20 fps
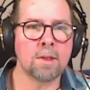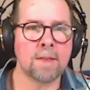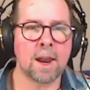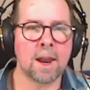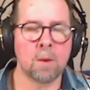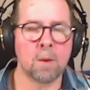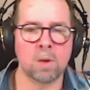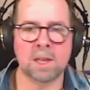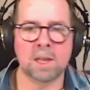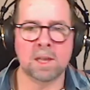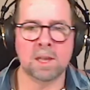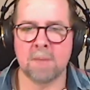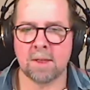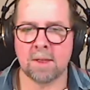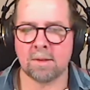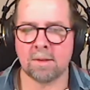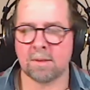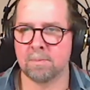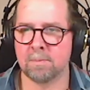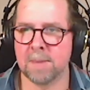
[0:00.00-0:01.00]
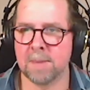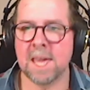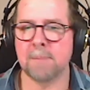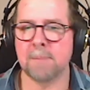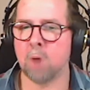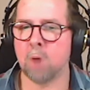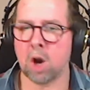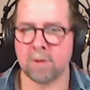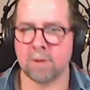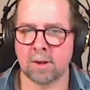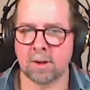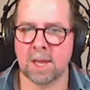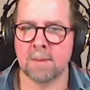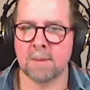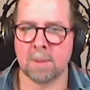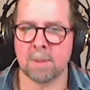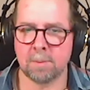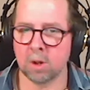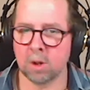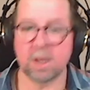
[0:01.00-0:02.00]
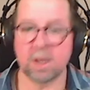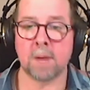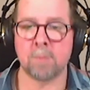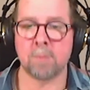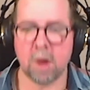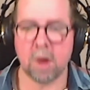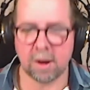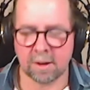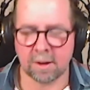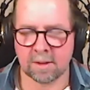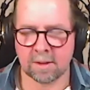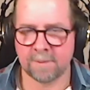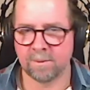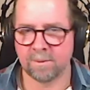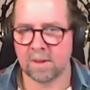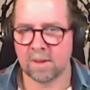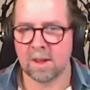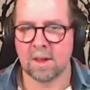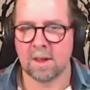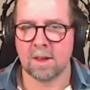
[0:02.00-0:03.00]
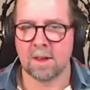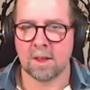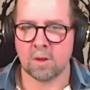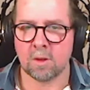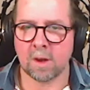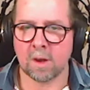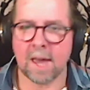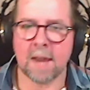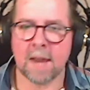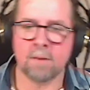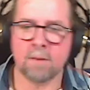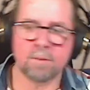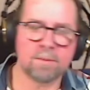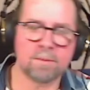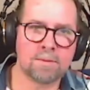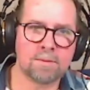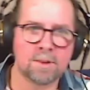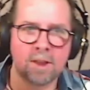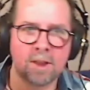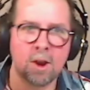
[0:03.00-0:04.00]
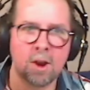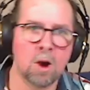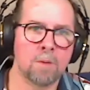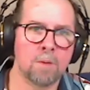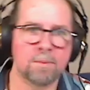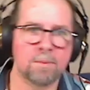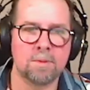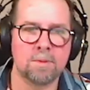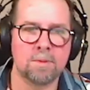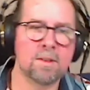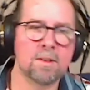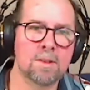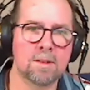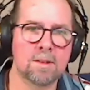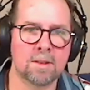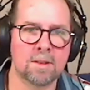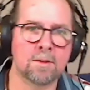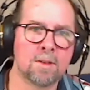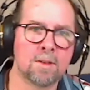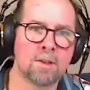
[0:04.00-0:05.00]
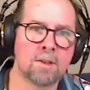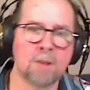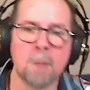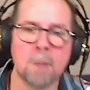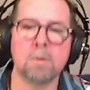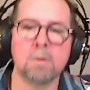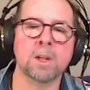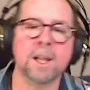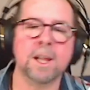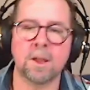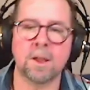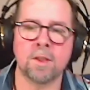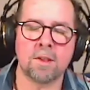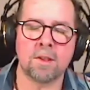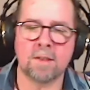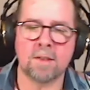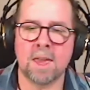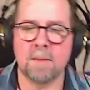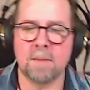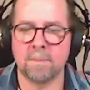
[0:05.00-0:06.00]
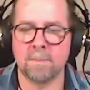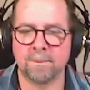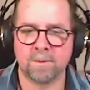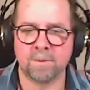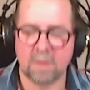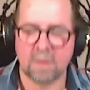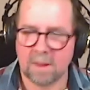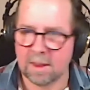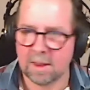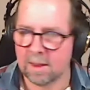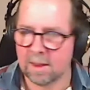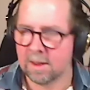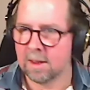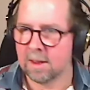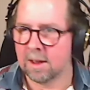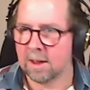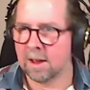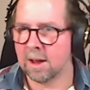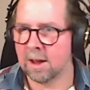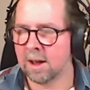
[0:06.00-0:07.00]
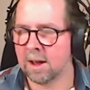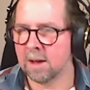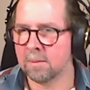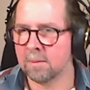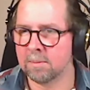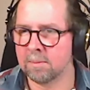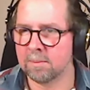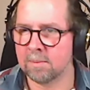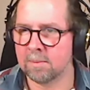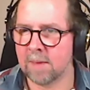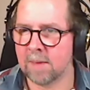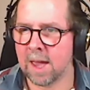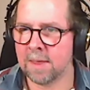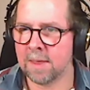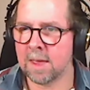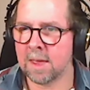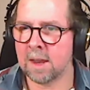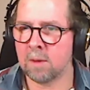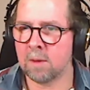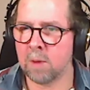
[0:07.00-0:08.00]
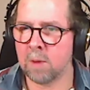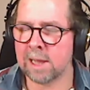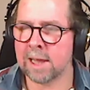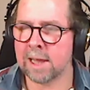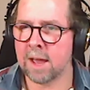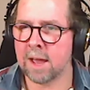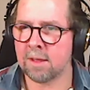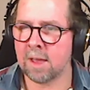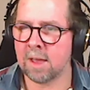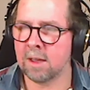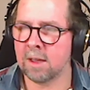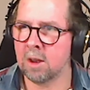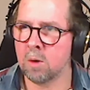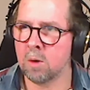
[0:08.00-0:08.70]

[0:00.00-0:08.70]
that I really missed being part of a team and building a product. So I kind of, stumbled into this team, and then realized that,